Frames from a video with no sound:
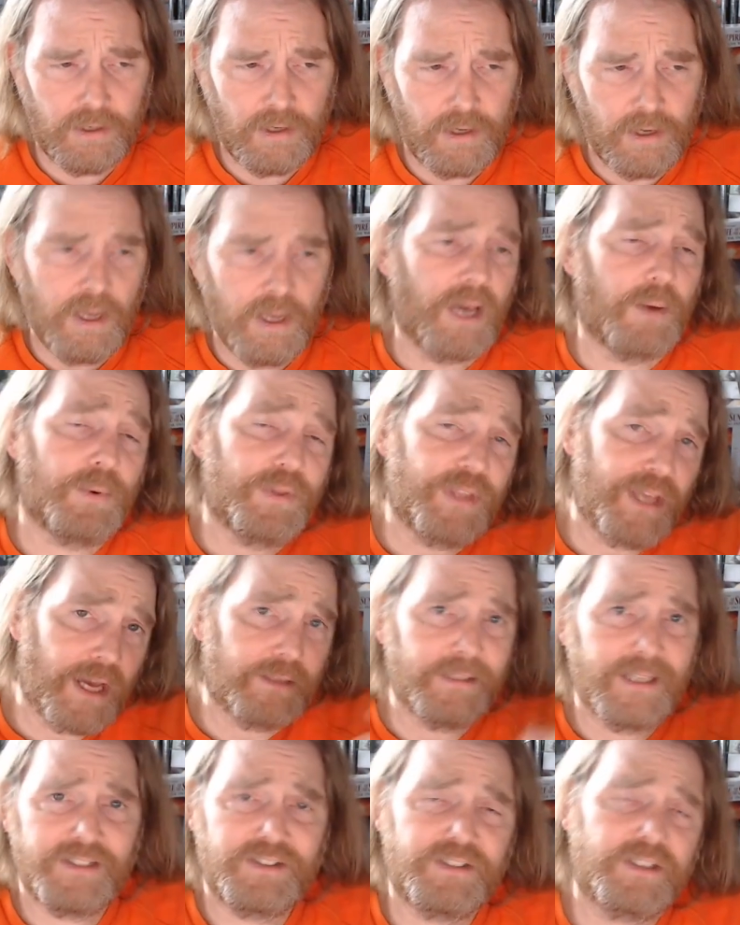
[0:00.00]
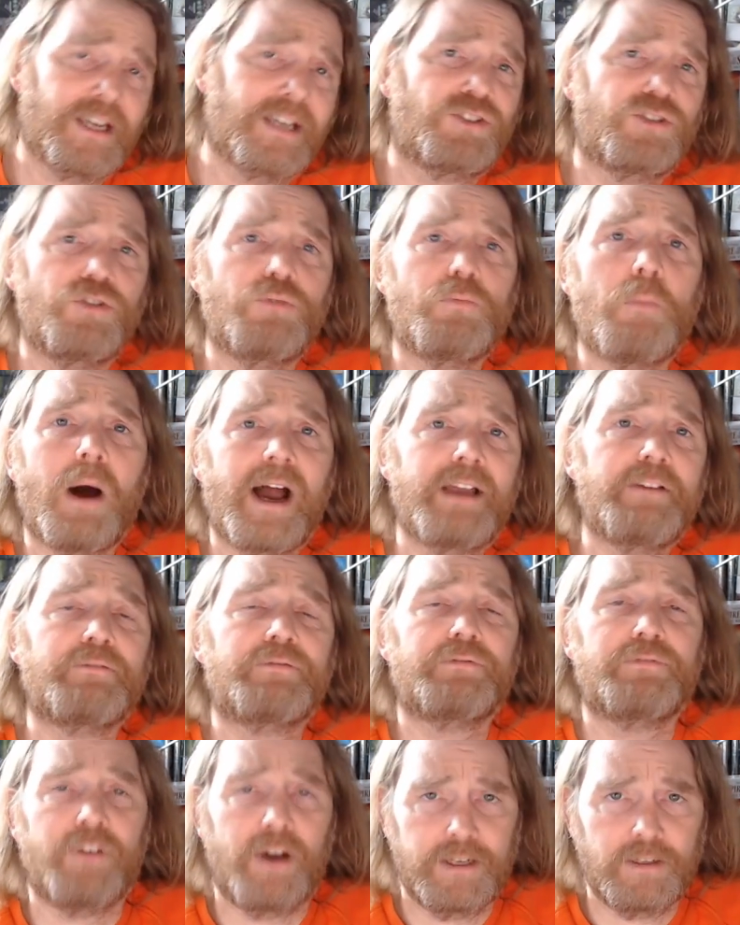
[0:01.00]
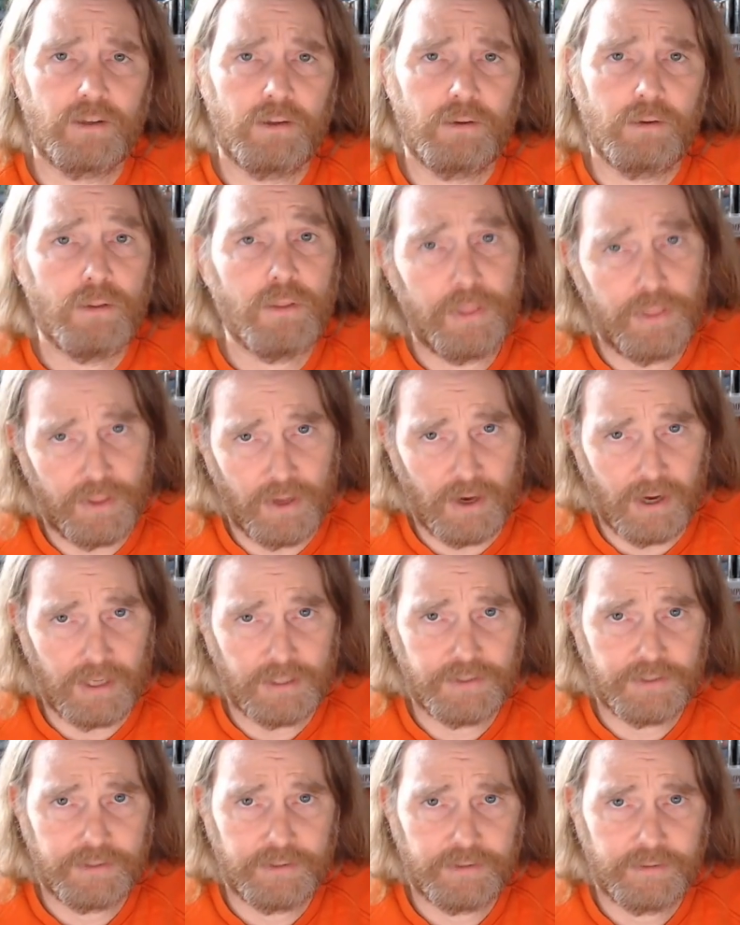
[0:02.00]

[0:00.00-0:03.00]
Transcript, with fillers: And with that, let's get to my final thoughts.